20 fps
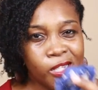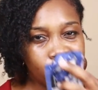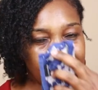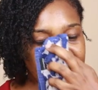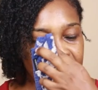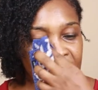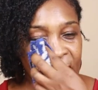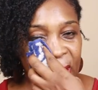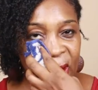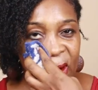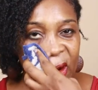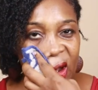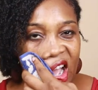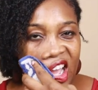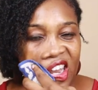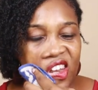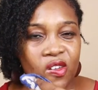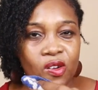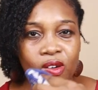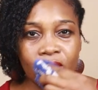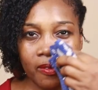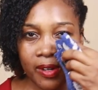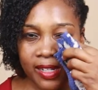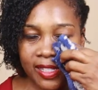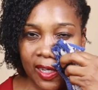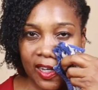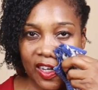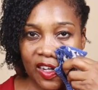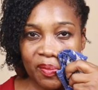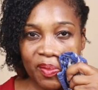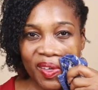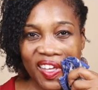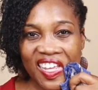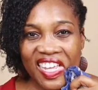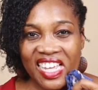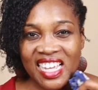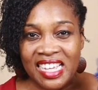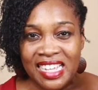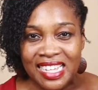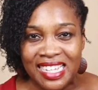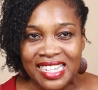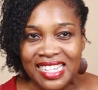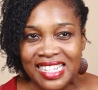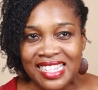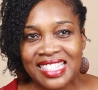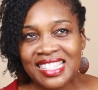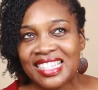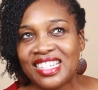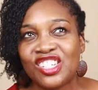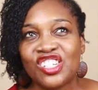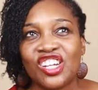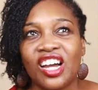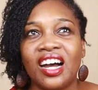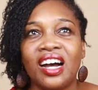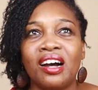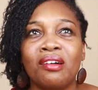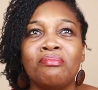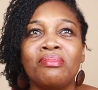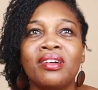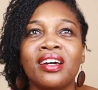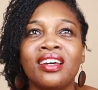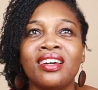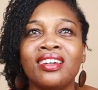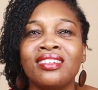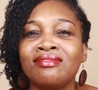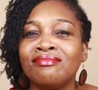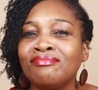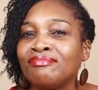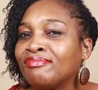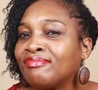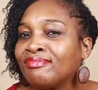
So I knew it wasn't going to be an easy job, but